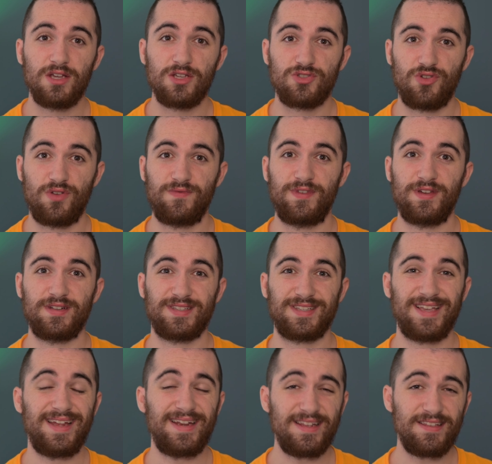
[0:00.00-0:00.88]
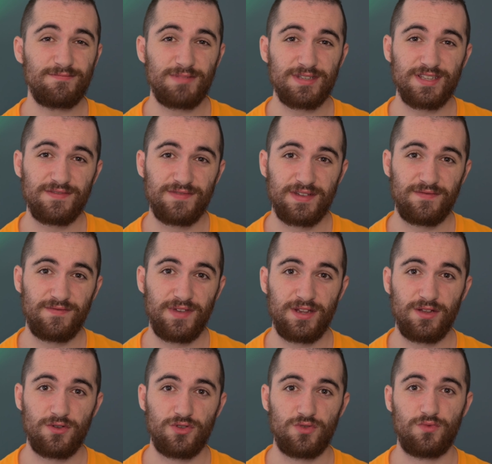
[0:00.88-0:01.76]
so if there's any specific
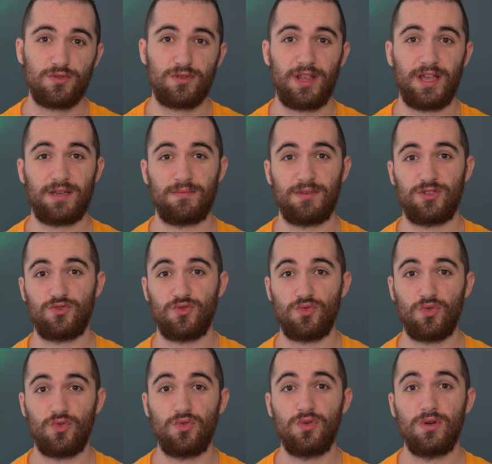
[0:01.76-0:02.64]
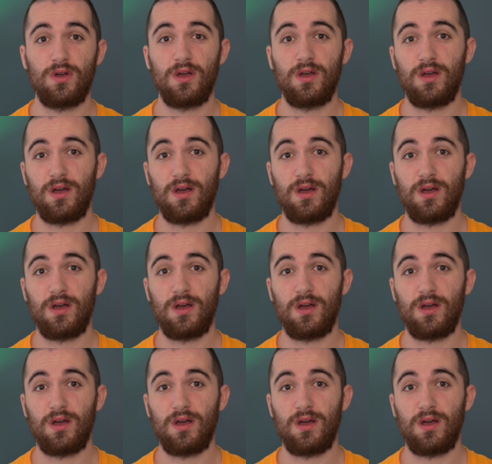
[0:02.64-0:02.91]
video you would like me to do